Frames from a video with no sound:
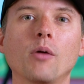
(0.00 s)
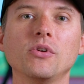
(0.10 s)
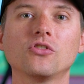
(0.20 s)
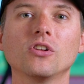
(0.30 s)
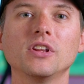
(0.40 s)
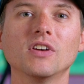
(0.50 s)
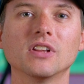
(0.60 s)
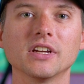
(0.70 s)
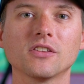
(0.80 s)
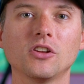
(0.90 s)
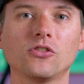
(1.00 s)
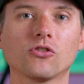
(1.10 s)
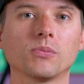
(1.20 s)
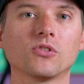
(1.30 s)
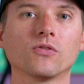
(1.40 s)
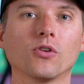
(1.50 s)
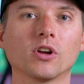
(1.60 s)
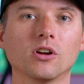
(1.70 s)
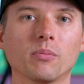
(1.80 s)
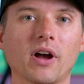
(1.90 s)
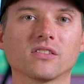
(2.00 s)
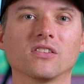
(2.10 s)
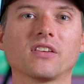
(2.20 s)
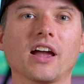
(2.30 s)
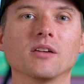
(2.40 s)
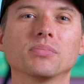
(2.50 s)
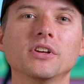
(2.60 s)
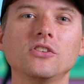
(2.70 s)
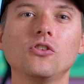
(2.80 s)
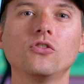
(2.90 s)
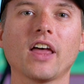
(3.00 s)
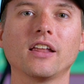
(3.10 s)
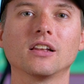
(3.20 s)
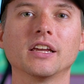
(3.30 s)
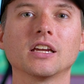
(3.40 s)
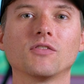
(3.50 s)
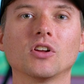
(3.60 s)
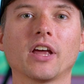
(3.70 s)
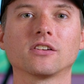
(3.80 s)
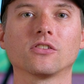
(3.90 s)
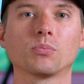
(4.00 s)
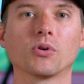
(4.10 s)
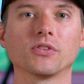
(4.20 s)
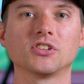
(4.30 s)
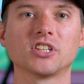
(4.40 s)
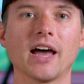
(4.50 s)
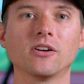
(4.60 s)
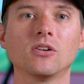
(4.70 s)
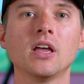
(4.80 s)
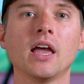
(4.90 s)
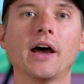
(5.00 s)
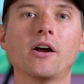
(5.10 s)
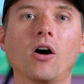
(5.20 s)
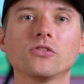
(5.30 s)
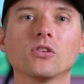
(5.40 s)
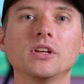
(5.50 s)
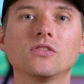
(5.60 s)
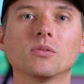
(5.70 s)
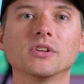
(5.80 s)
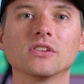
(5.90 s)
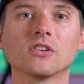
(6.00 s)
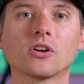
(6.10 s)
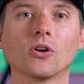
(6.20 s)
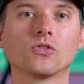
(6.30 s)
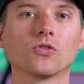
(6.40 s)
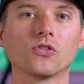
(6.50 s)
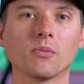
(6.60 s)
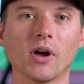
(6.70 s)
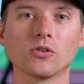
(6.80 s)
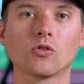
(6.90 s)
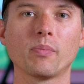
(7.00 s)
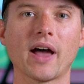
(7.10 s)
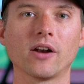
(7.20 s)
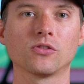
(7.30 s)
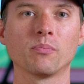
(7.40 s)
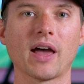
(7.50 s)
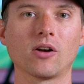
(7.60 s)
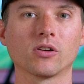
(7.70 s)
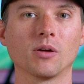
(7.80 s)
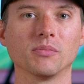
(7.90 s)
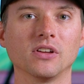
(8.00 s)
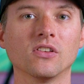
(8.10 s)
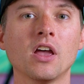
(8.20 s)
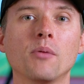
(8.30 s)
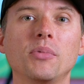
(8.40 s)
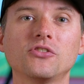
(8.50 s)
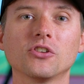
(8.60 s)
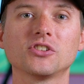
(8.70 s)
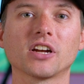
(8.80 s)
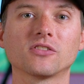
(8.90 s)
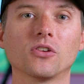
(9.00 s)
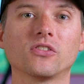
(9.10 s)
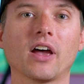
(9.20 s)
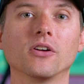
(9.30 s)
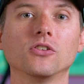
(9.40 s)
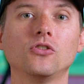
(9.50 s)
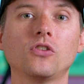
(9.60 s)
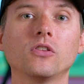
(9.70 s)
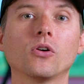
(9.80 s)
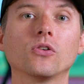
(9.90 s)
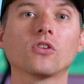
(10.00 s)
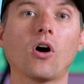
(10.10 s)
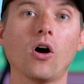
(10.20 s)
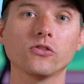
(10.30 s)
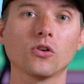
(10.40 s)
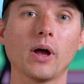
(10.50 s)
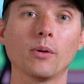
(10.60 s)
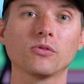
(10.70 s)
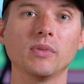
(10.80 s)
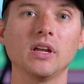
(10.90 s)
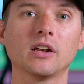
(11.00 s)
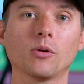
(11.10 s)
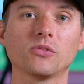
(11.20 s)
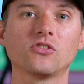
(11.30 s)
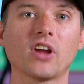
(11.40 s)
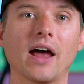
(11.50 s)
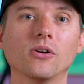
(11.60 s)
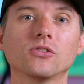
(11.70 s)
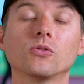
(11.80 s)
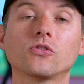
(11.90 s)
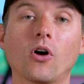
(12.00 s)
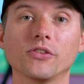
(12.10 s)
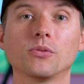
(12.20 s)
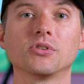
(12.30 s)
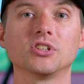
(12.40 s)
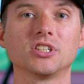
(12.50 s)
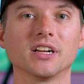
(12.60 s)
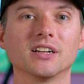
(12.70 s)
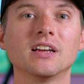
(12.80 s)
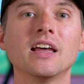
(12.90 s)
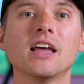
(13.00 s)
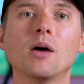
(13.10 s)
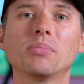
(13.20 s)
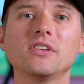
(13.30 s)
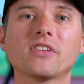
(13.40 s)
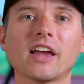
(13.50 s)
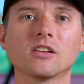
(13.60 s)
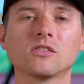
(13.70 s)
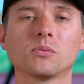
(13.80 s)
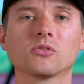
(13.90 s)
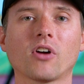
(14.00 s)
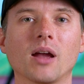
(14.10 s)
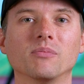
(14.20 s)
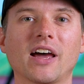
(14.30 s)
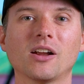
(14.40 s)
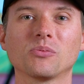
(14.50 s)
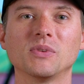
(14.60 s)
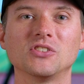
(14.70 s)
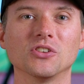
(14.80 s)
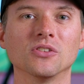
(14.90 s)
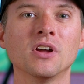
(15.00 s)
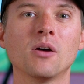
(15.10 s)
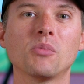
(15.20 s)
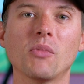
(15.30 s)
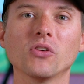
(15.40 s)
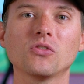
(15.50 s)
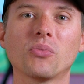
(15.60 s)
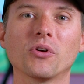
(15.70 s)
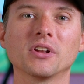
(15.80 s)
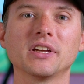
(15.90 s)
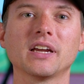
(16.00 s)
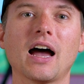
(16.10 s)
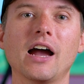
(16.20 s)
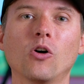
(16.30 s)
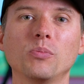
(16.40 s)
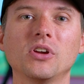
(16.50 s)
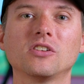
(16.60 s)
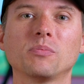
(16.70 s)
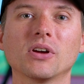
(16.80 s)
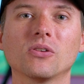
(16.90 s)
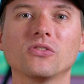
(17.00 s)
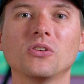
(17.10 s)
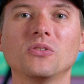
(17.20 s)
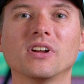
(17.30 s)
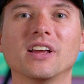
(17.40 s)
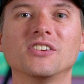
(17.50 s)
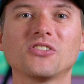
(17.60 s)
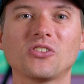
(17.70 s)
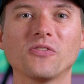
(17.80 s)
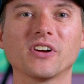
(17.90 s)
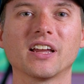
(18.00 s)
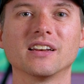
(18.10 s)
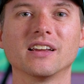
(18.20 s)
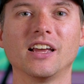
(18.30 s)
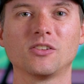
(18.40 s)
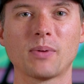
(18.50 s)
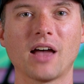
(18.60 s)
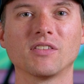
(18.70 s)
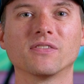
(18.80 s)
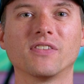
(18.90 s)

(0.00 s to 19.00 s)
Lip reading: I'll be sure to leave a link in the description for a Gearbox's site. Please use that link if you'd like to support the channel, and I'll also leave some links and codes for some other cool paddles and paddle companies. Be sure to check those out. Using those also helps me and helps the channel, so it's always appreciated. And please like and subscribe, that helps me too. But most importantly, I hope you get to pickle soon, and just don't forget, it's about having